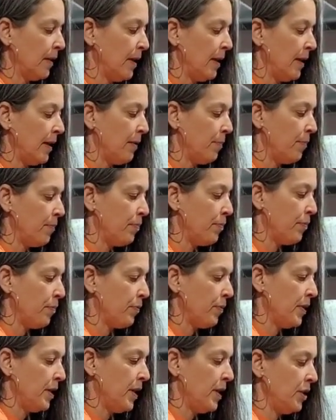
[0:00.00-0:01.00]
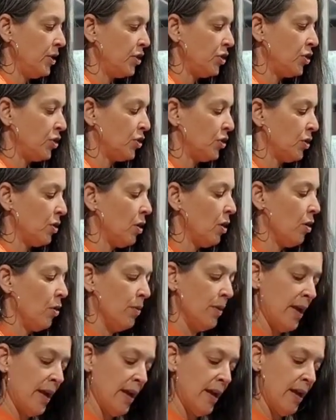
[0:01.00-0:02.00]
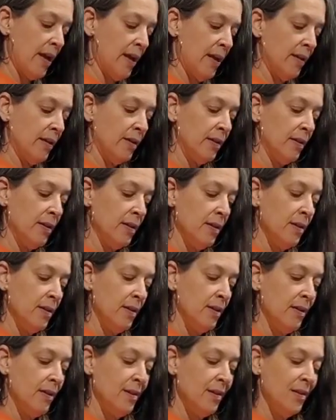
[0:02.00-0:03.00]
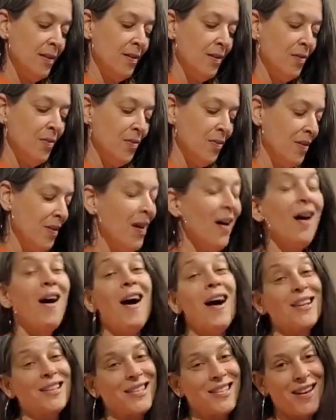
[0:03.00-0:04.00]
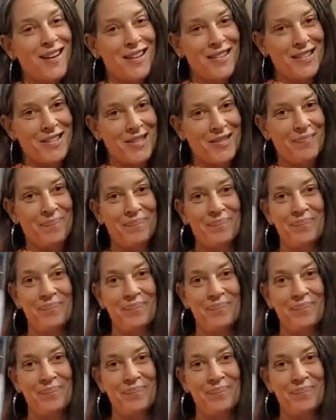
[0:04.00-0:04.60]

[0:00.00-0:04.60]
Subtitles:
And I'm pretty sure, and hot sauce.